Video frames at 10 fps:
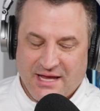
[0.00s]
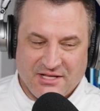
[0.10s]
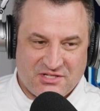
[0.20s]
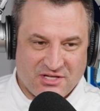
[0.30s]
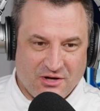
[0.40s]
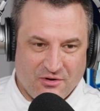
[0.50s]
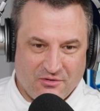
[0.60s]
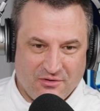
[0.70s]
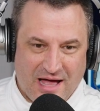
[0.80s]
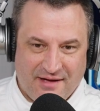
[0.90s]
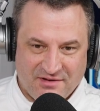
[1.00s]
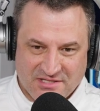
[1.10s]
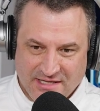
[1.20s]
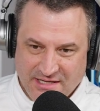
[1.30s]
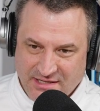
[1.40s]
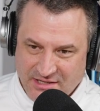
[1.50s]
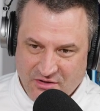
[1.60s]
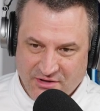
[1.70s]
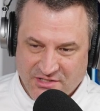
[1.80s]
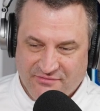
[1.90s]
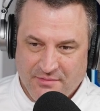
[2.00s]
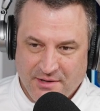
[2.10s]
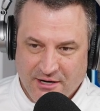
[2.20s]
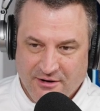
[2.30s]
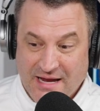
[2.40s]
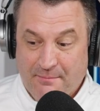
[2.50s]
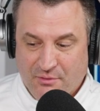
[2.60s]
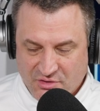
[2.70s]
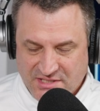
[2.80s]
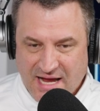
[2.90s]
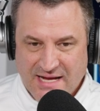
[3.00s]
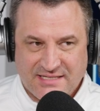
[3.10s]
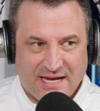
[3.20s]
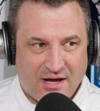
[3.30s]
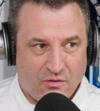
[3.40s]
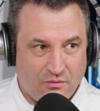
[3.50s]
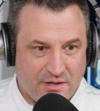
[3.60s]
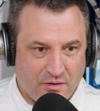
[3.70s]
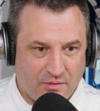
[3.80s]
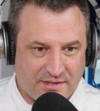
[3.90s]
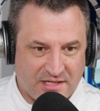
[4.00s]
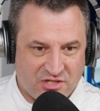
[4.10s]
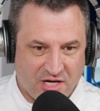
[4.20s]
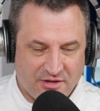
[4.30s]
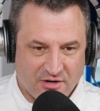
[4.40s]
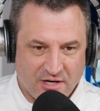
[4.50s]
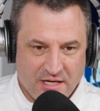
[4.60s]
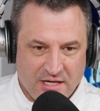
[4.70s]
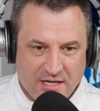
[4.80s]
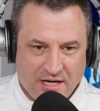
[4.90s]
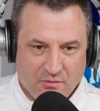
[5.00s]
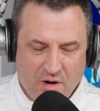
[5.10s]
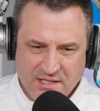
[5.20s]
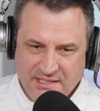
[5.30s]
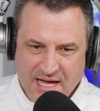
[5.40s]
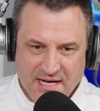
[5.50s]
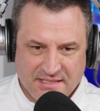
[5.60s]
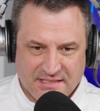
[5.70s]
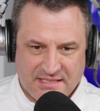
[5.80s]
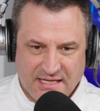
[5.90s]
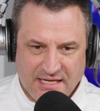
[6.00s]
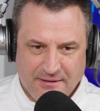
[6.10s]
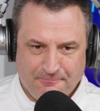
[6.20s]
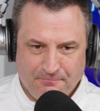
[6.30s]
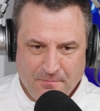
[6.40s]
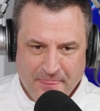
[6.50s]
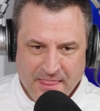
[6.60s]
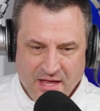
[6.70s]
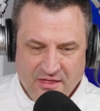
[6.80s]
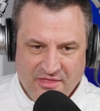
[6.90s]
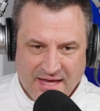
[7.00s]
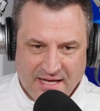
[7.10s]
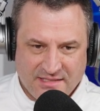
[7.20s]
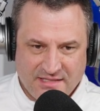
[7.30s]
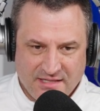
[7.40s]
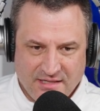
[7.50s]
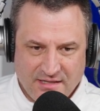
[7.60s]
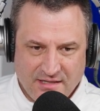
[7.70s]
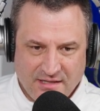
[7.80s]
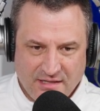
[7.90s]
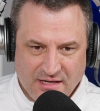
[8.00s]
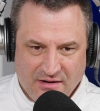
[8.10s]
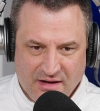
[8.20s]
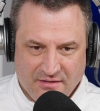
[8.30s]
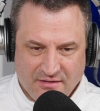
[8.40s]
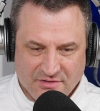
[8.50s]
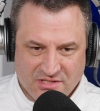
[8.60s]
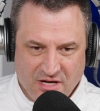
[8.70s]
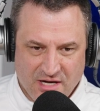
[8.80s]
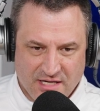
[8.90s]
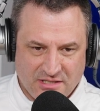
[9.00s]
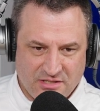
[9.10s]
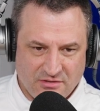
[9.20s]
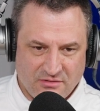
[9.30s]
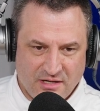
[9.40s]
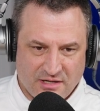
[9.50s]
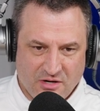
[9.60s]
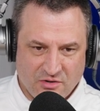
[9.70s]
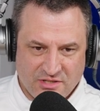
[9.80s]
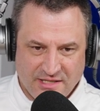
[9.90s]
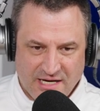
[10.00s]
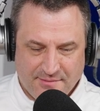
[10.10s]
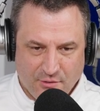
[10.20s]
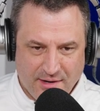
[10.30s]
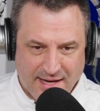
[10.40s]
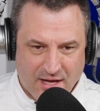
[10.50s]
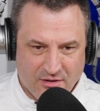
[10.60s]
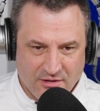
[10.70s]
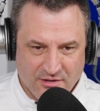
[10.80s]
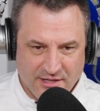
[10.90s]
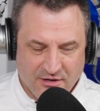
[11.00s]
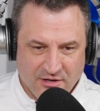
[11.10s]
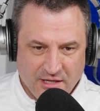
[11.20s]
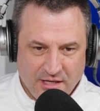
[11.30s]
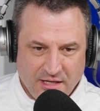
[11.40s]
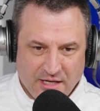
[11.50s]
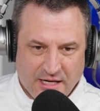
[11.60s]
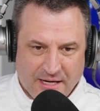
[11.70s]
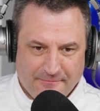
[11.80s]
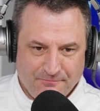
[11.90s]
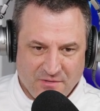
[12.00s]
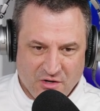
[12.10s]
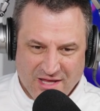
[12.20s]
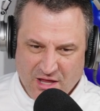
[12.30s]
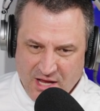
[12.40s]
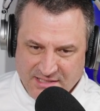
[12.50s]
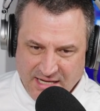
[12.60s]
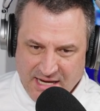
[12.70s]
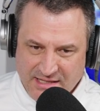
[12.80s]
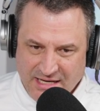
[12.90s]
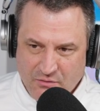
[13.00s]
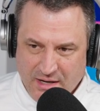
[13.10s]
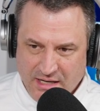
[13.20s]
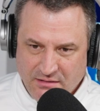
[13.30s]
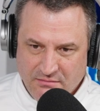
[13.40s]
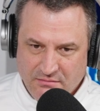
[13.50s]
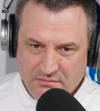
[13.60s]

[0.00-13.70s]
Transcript: And so, obviously, you know, there's some familiarity on both sides now, you know, with each other. Wauseon is a team that I was talking to a coach in the NWAL earlier. You know, they lost to Anthony Wayne.